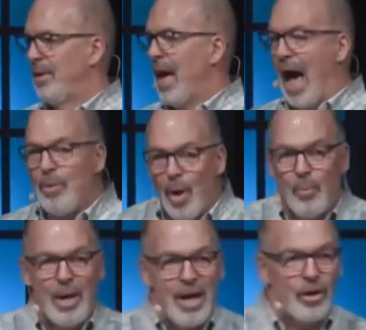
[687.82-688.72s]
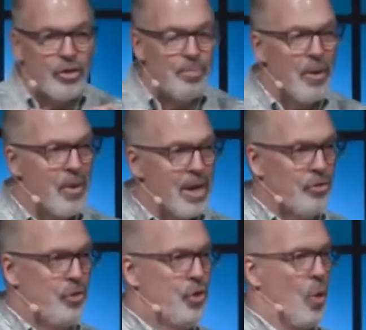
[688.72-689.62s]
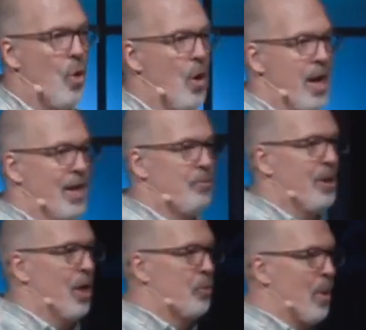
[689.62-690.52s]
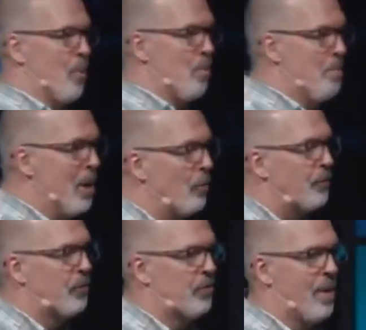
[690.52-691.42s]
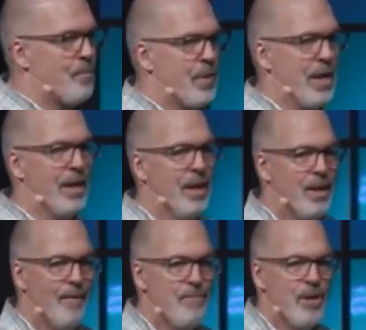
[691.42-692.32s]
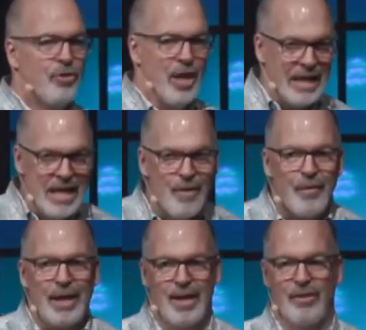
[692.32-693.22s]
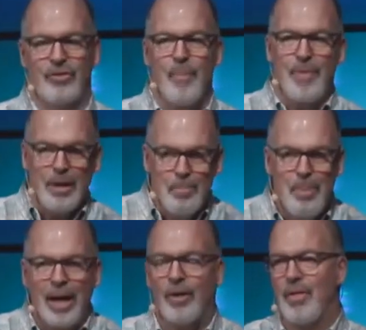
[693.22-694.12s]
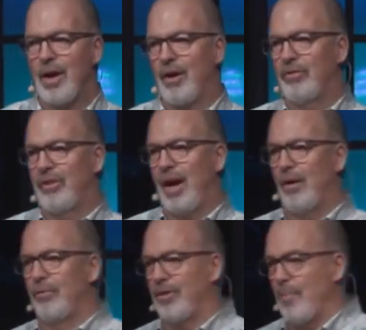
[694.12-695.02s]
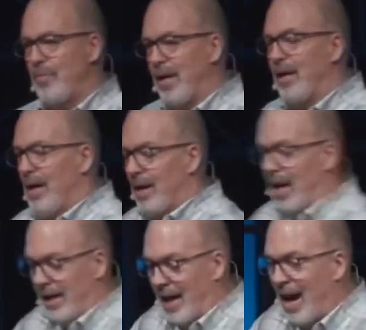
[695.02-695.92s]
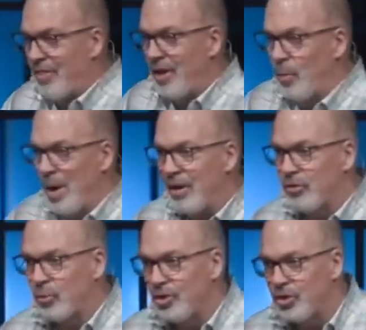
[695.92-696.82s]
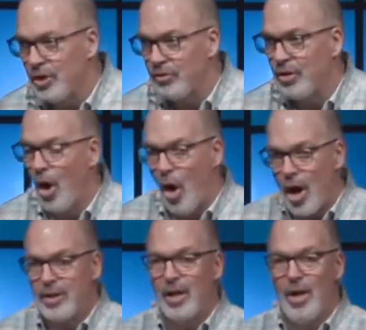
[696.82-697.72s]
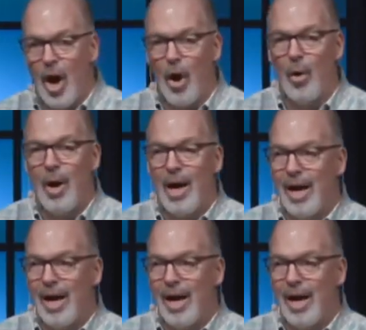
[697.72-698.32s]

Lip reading: And when we experience joy, it's because we were built for something significant, something bigger than ourselves, something like I think we as Christians ought to know.